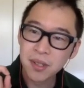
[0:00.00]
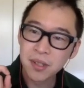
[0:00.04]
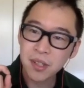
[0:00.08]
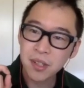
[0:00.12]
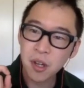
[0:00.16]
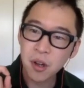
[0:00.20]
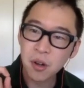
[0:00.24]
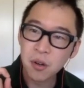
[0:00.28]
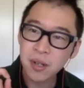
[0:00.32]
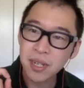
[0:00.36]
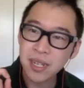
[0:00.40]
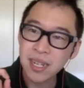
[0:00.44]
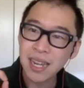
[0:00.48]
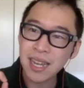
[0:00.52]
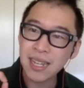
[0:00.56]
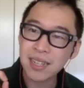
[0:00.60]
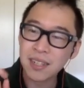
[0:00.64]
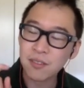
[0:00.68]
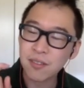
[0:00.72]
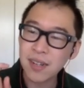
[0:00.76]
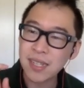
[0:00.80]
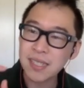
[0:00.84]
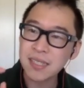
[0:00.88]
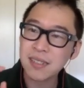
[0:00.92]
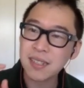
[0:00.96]
Tony and the
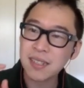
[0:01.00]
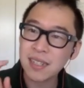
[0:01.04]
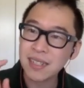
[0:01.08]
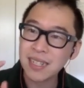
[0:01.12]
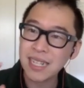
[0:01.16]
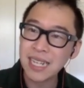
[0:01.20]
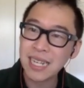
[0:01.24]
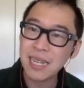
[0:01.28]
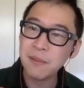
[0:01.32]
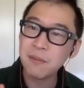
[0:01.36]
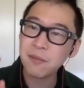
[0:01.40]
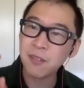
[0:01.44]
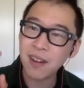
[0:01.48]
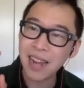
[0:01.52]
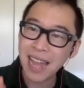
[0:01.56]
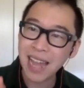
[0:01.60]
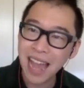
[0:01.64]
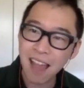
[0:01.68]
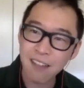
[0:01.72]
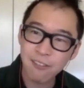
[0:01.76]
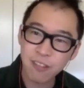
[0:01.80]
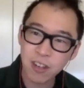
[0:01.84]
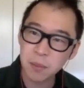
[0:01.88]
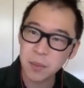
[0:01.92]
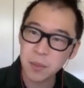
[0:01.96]
rest of the team for
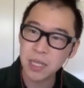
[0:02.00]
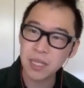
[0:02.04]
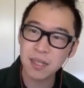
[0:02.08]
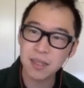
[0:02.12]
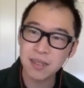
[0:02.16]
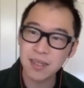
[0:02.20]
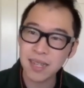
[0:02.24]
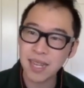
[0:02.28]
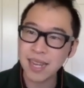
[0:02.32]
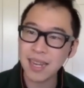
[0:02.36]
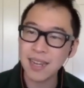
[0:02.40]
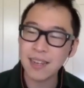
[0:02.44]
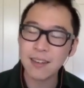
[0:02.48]
having me today.